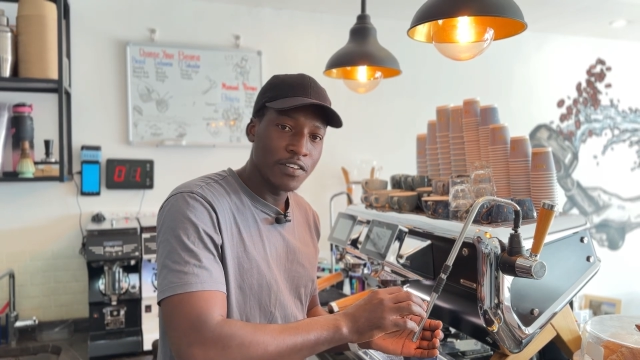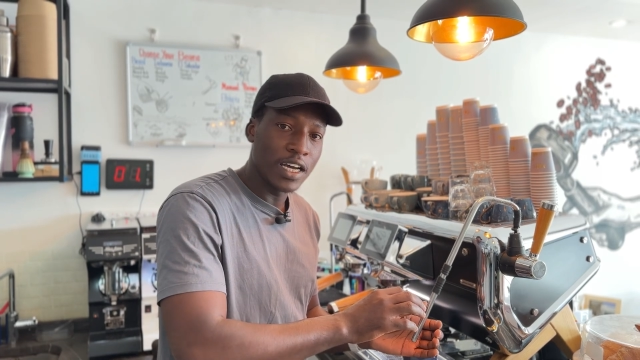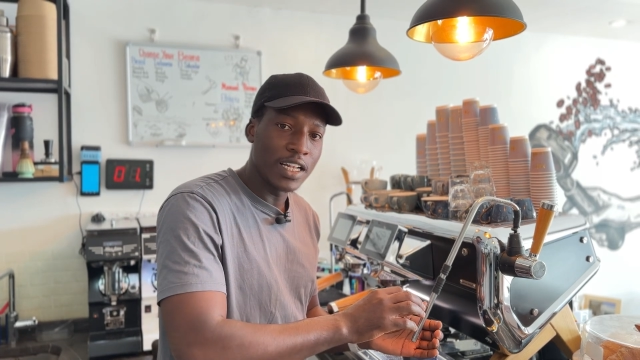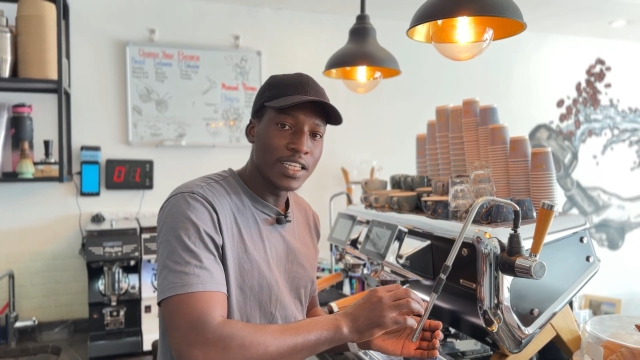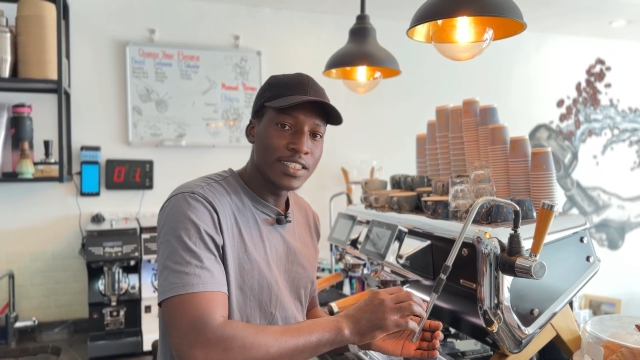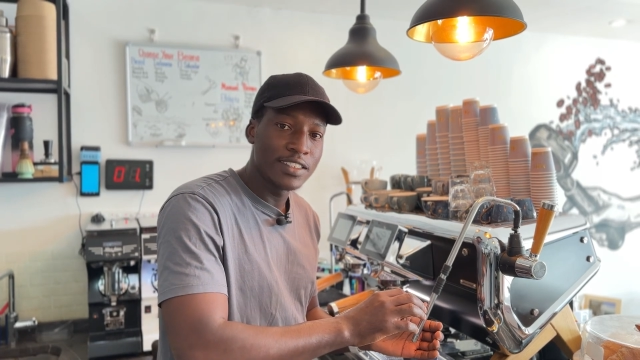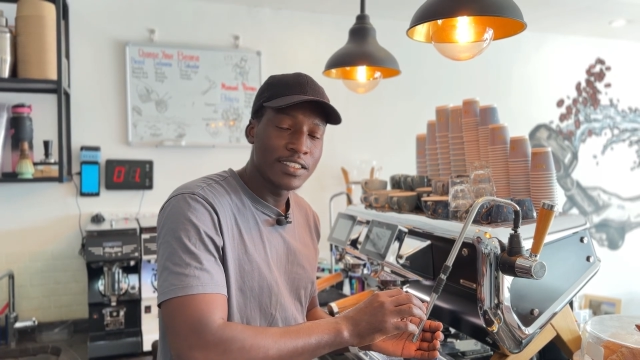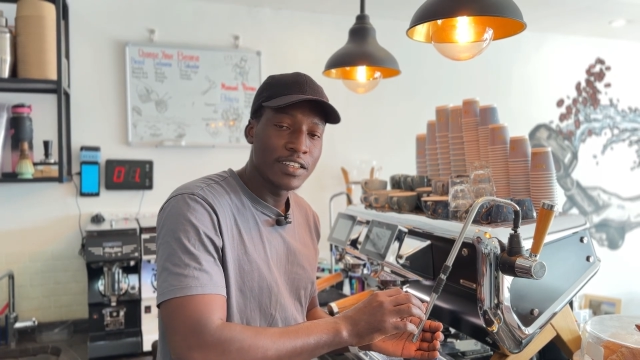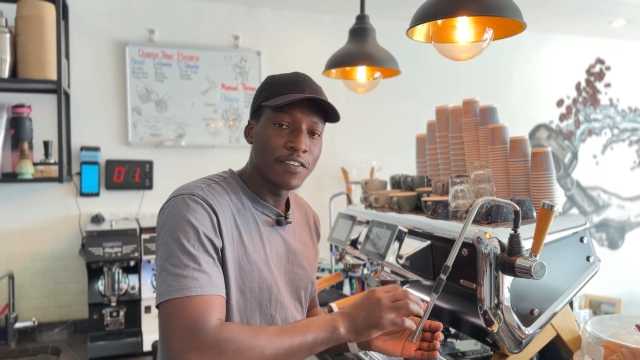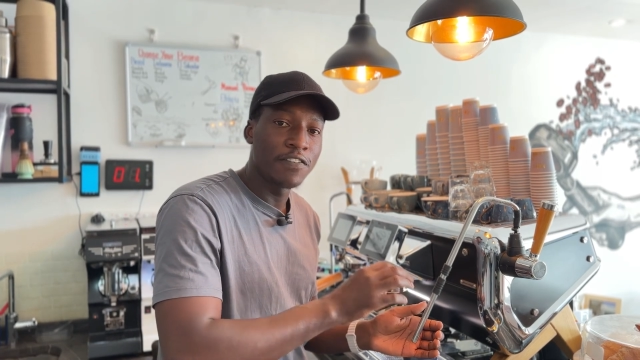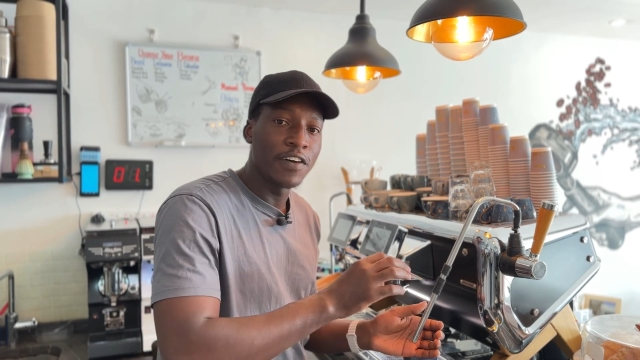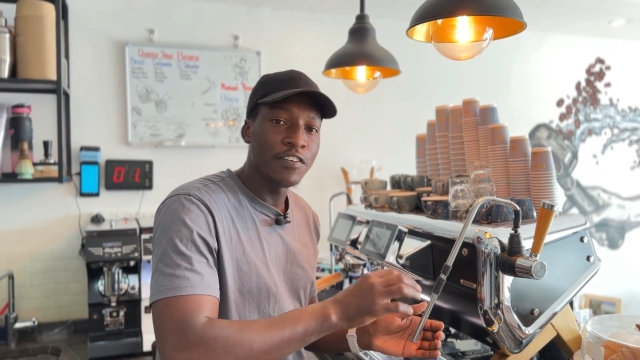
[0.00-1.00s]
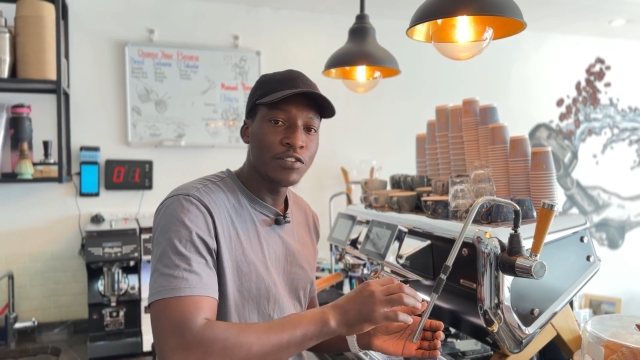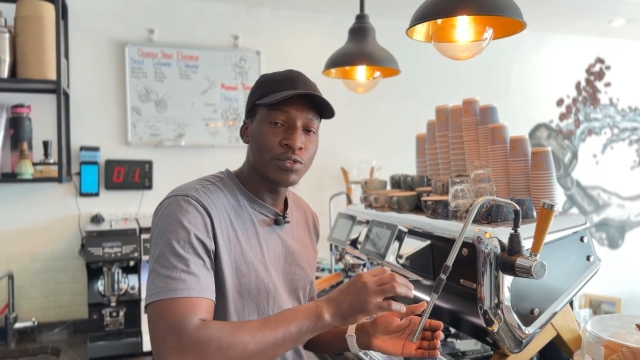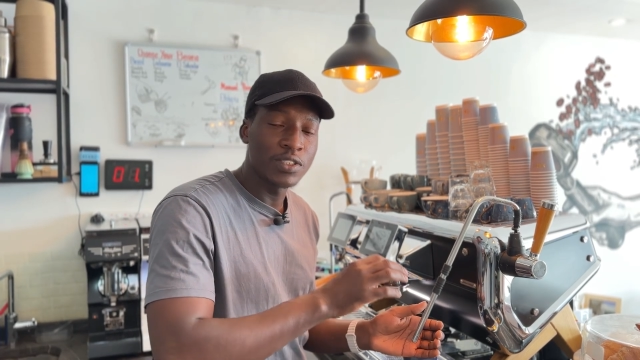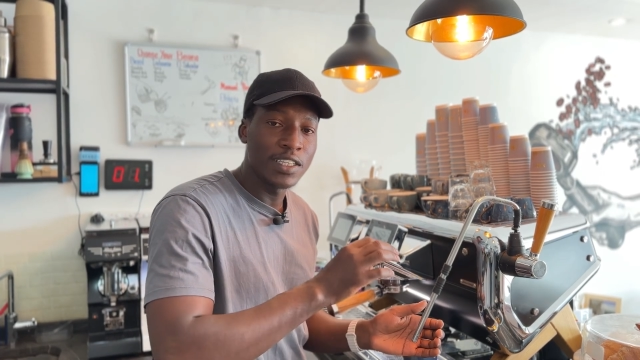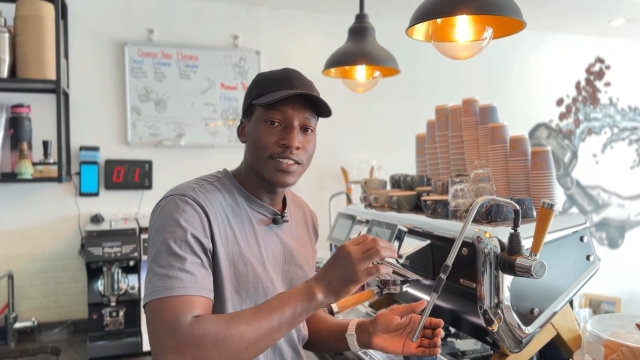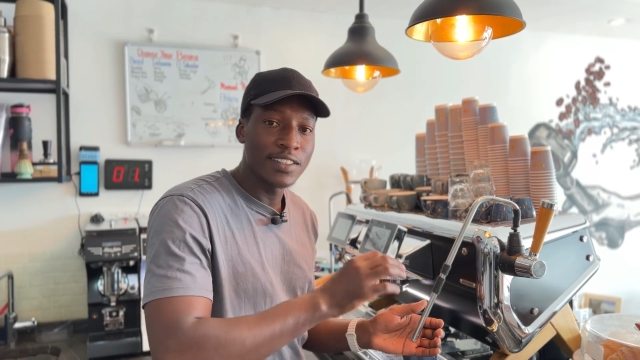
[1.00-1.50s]
at least 5 to
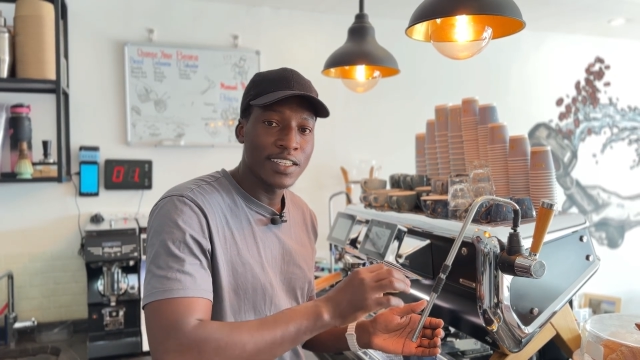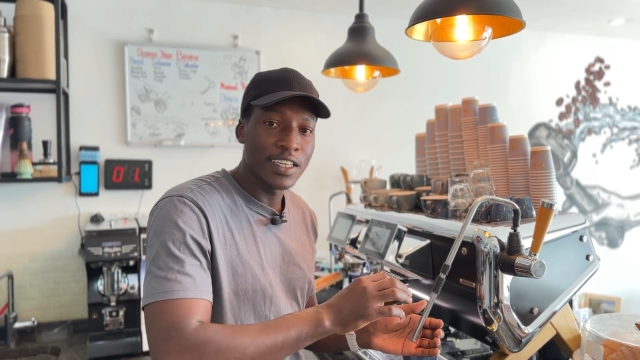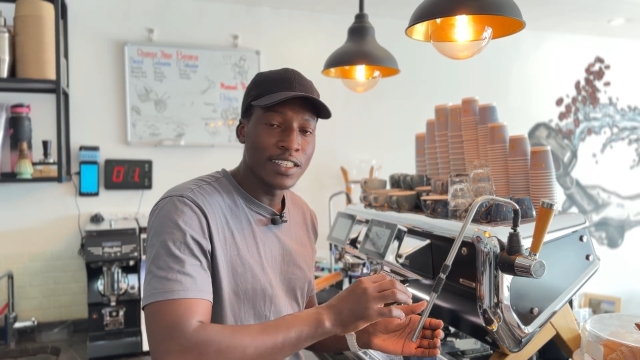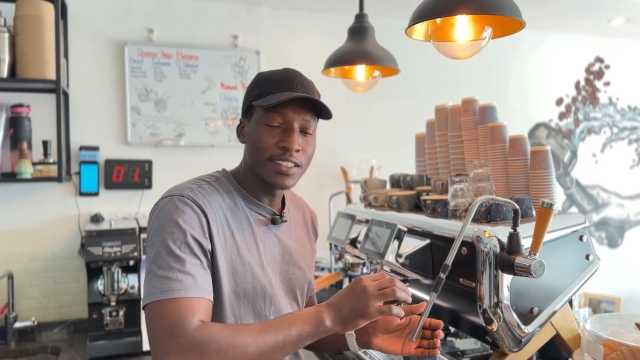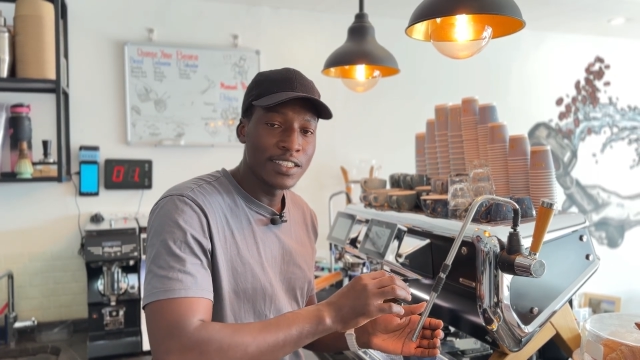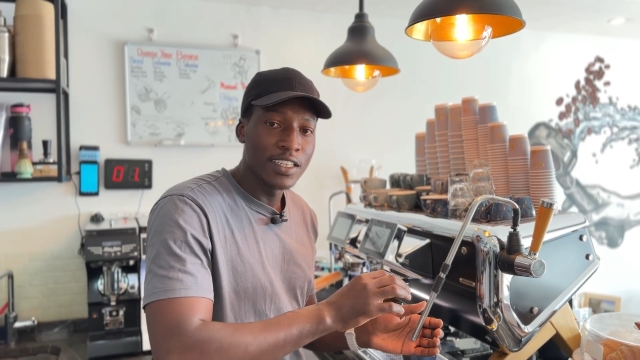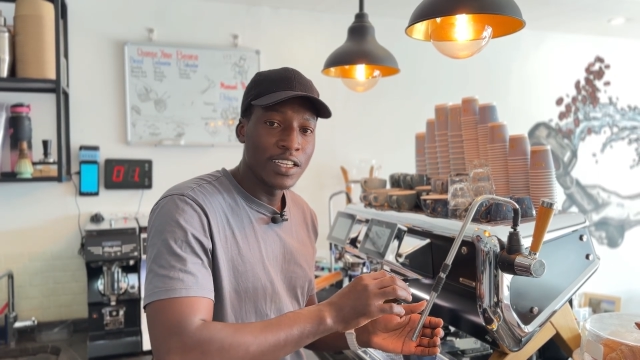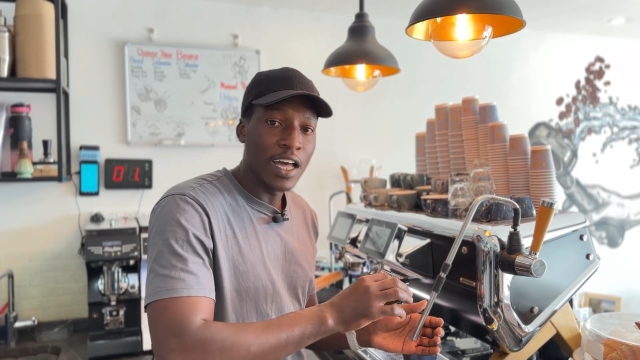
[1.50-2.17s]
10 seconds